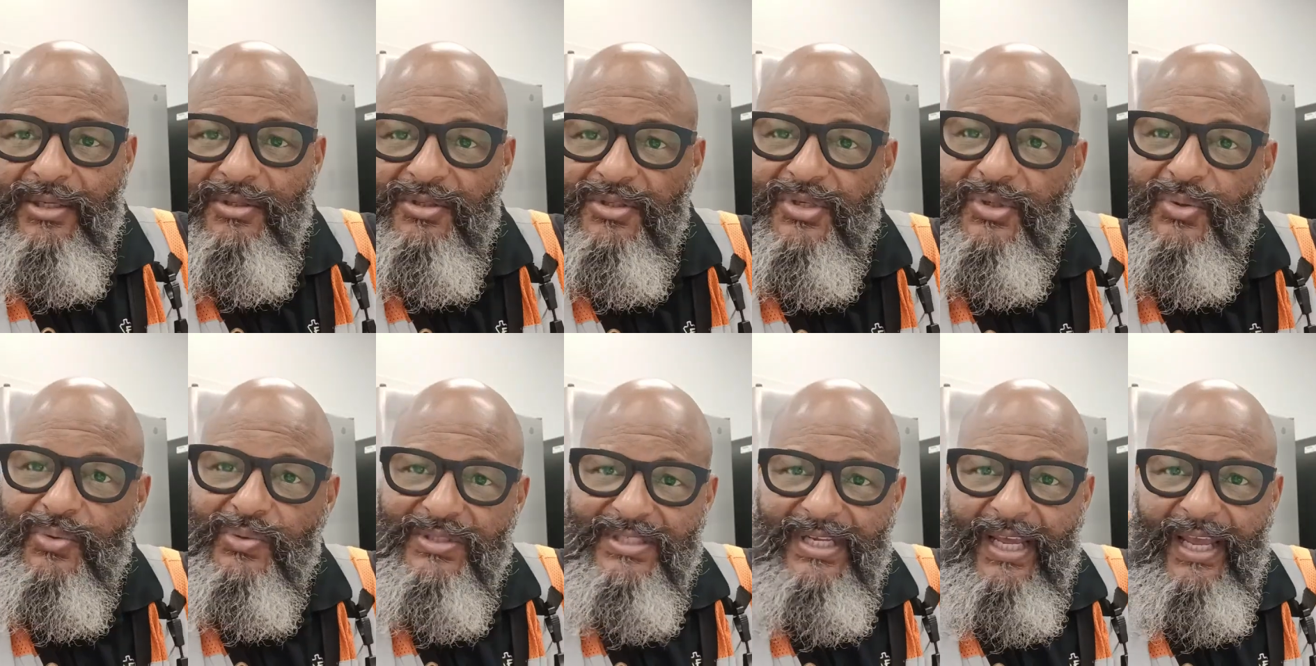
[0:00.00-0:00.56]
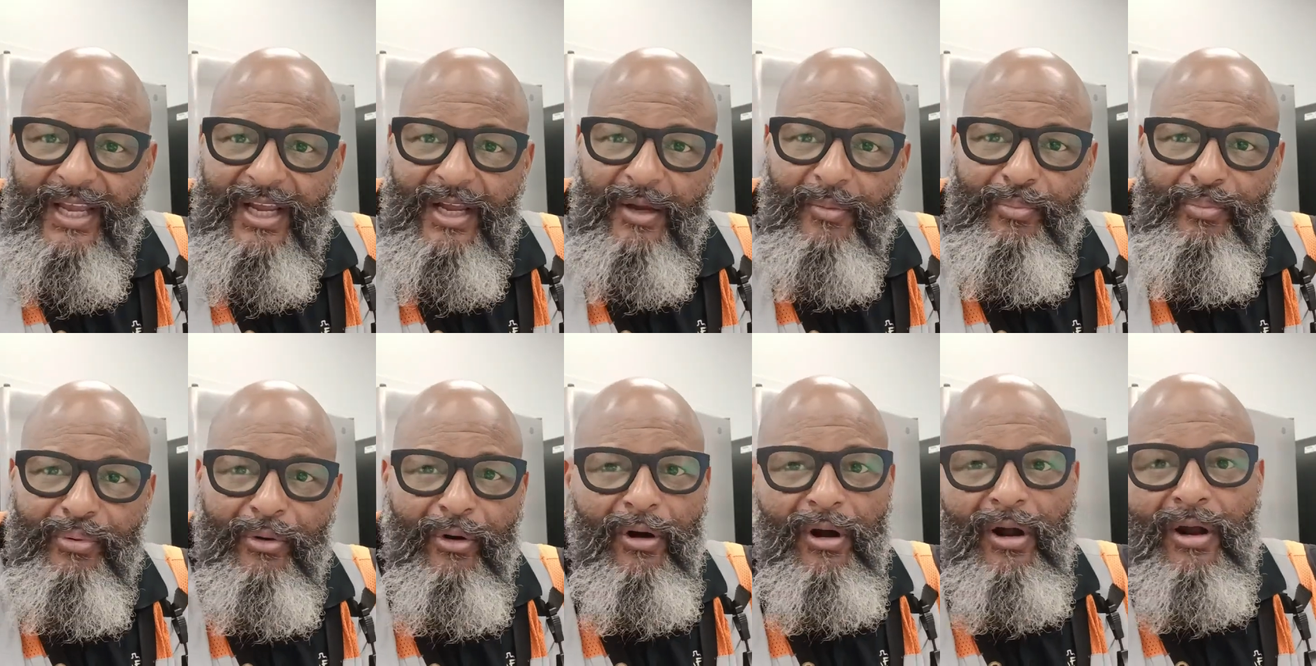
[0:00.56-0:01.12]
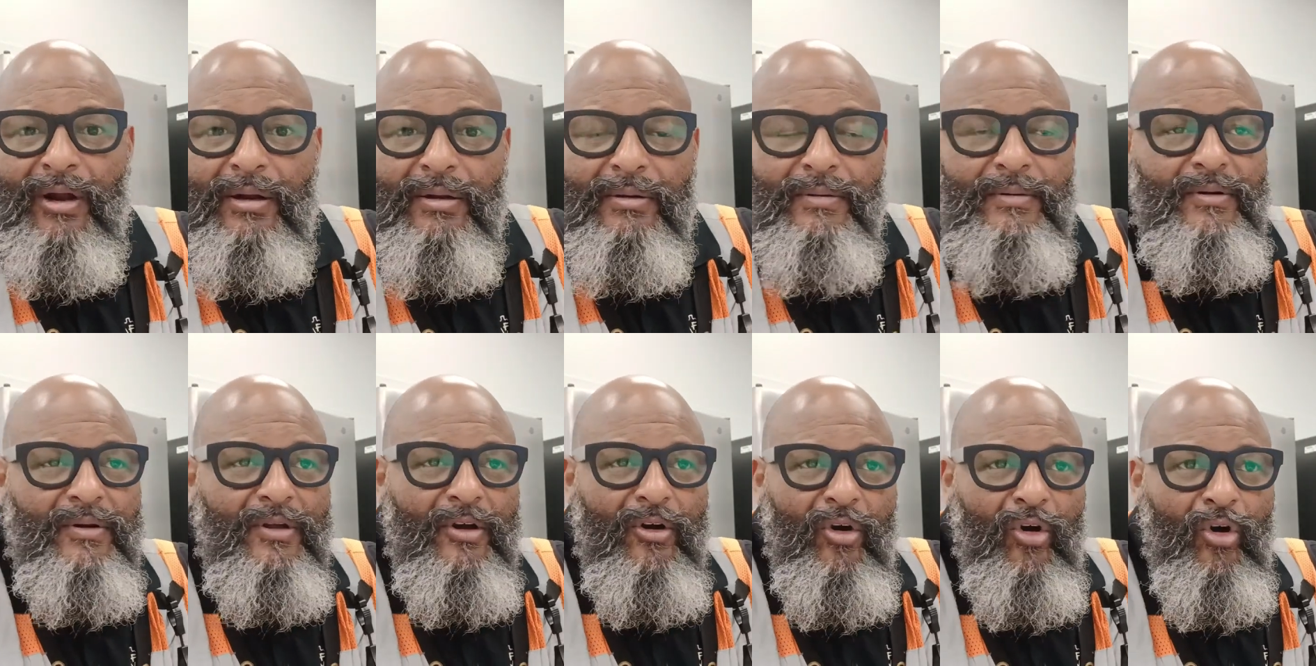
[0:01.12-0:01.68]
to take apart
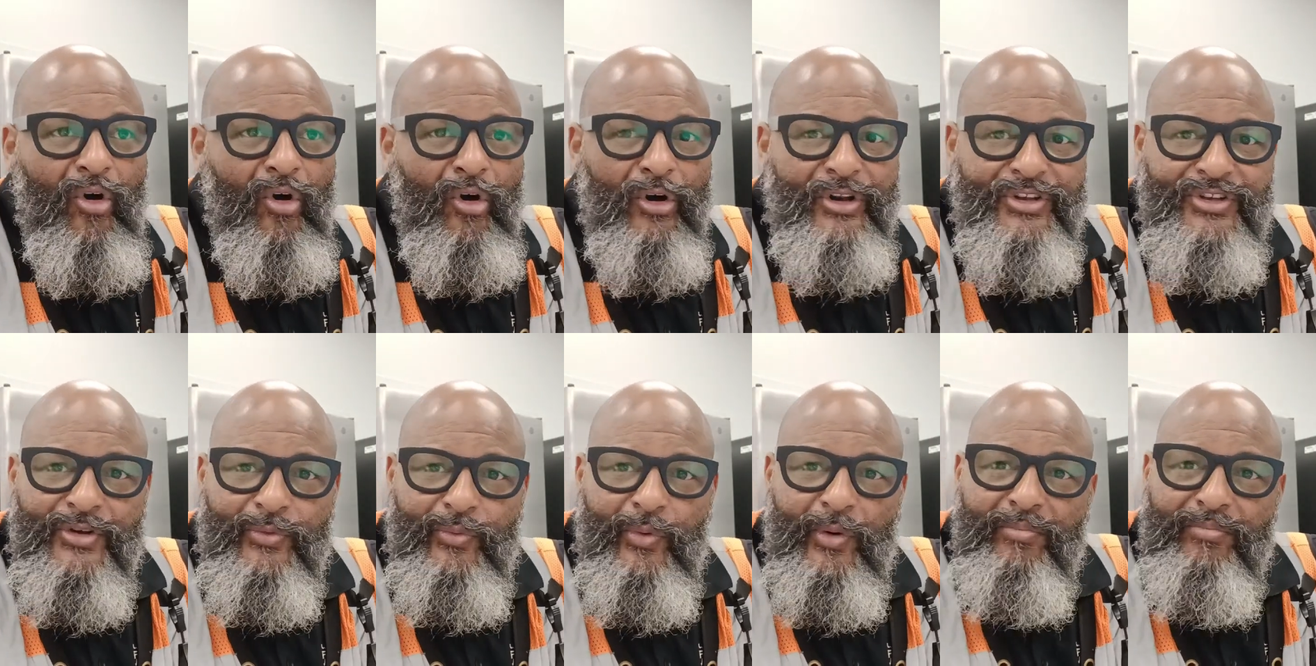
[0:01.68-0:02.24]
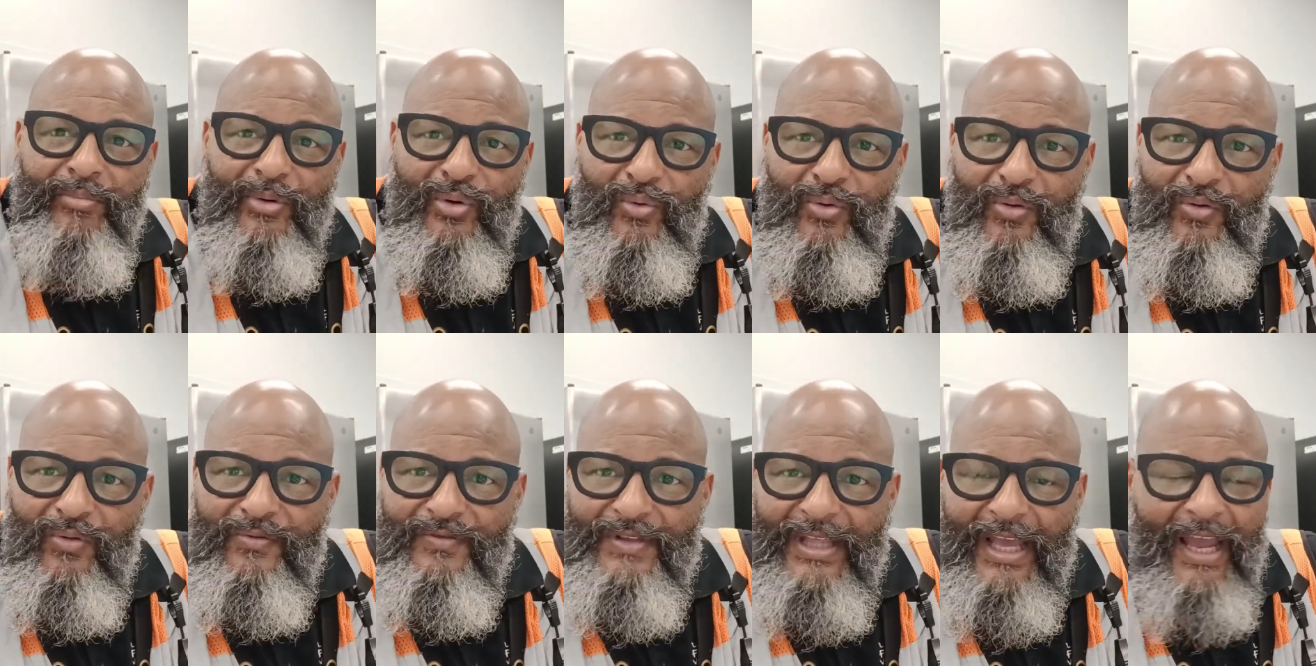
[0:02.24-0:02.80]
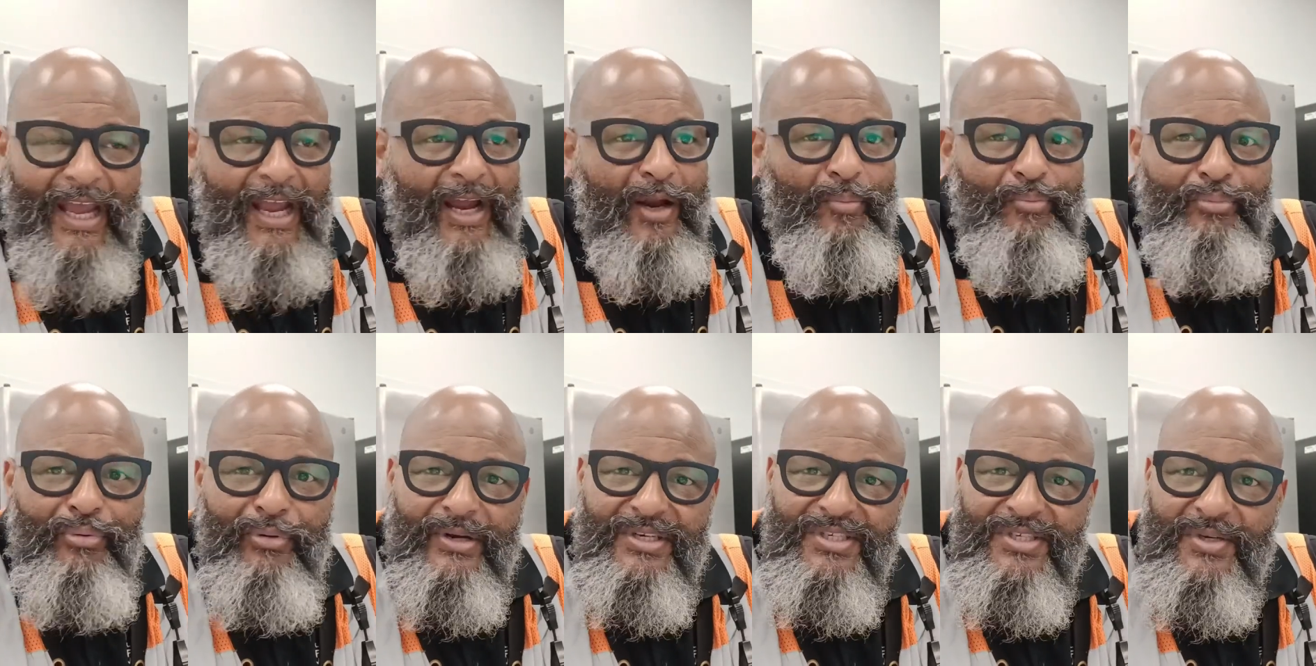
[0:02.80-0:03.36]
or to remove the air
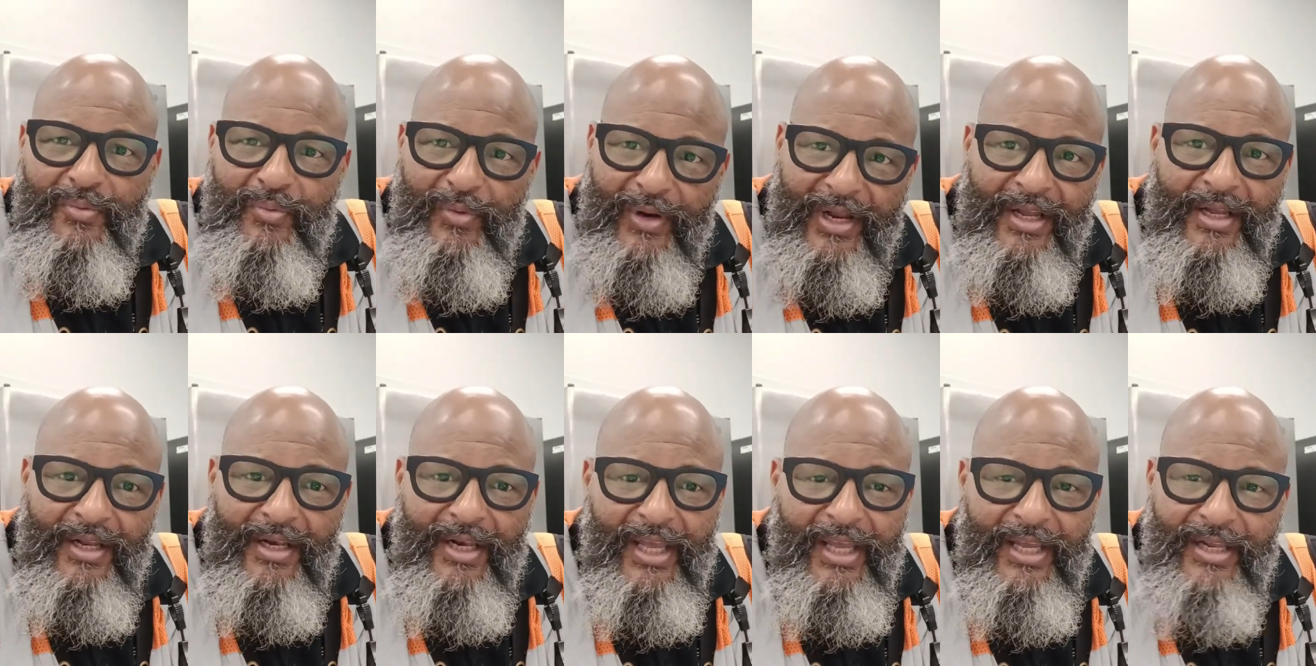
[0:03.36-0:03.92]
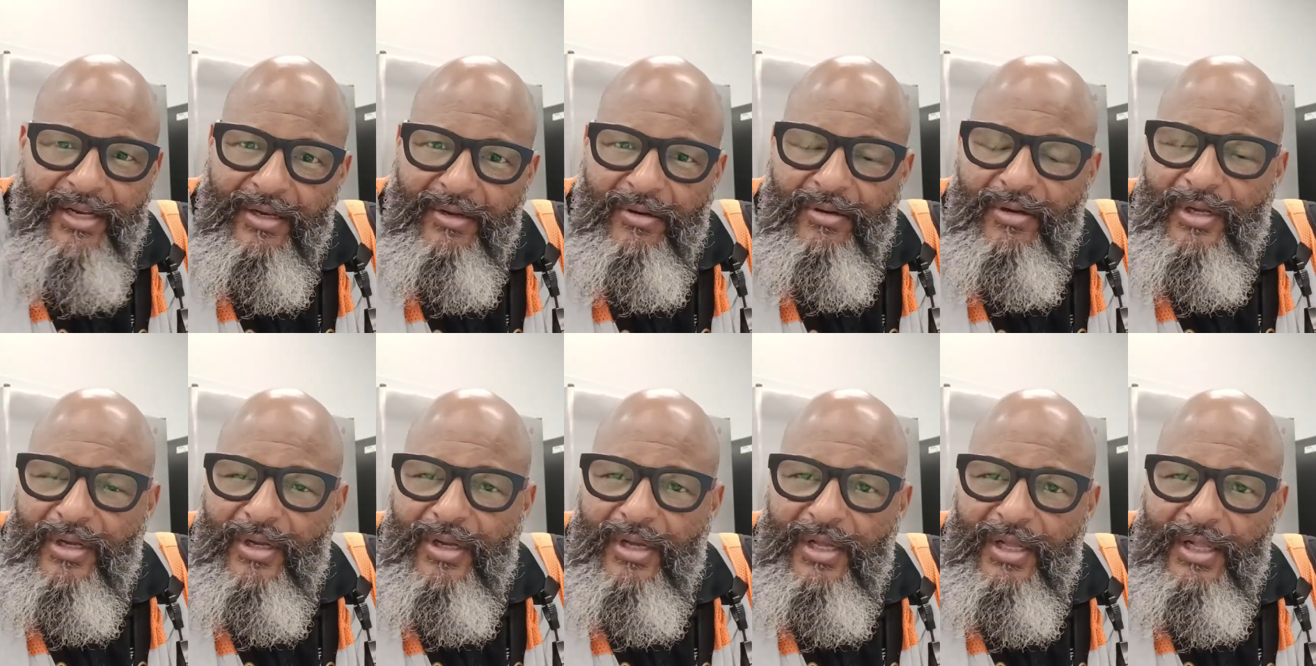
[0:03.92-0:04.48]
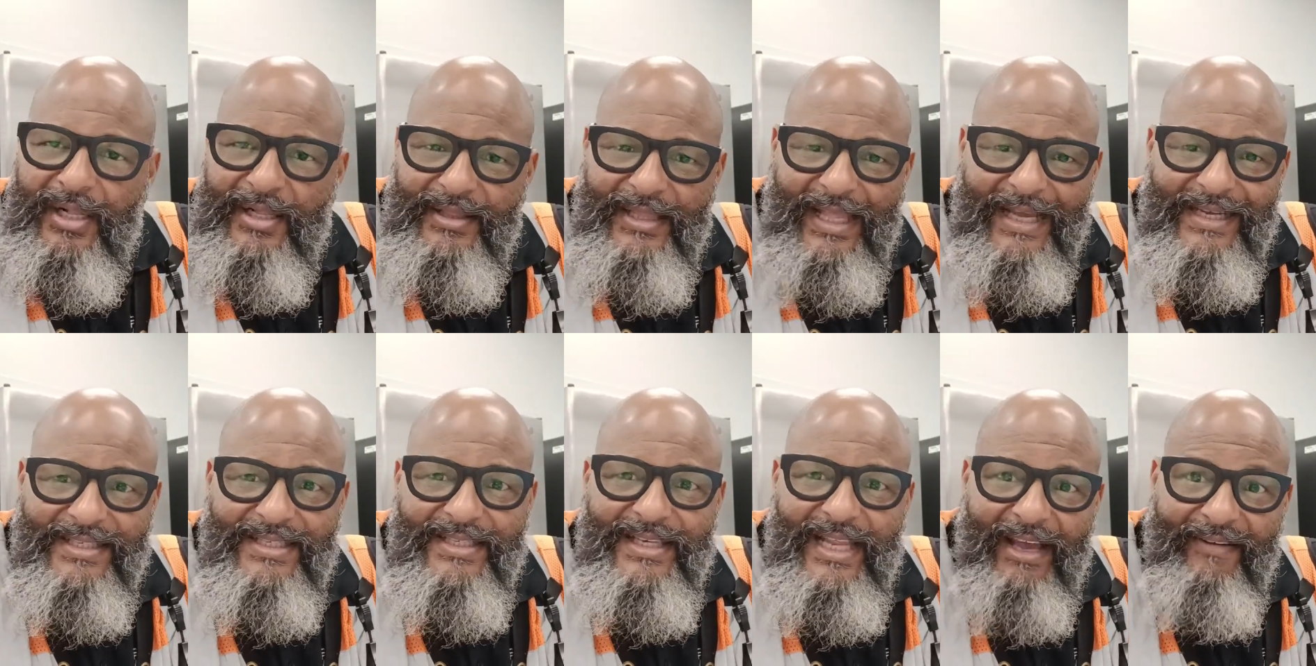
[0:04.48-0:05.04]
pressure regulator
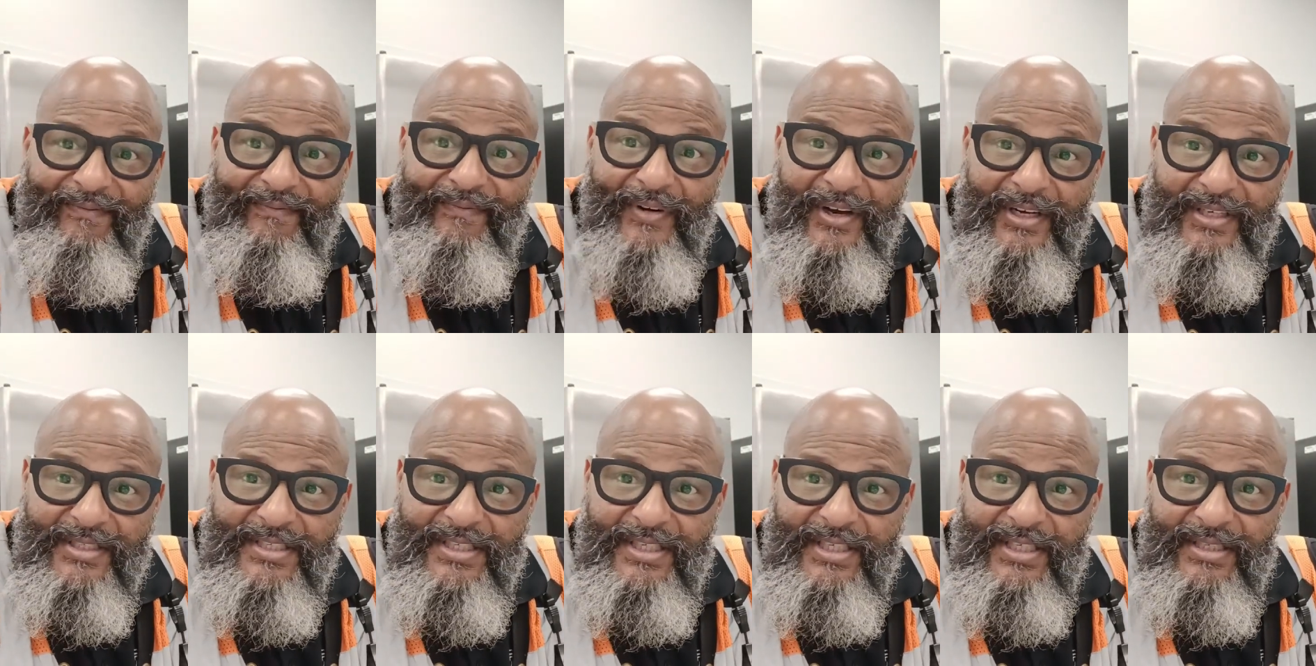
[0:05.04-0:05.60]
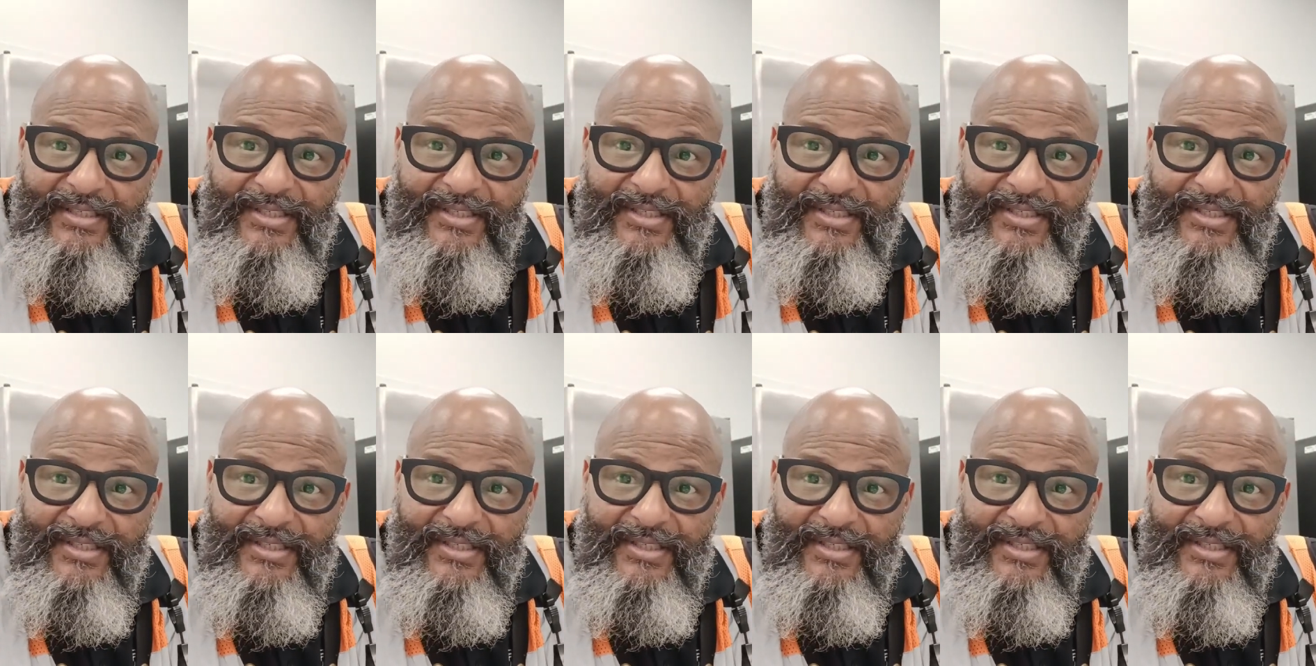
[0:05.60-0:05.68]
that's not functioning.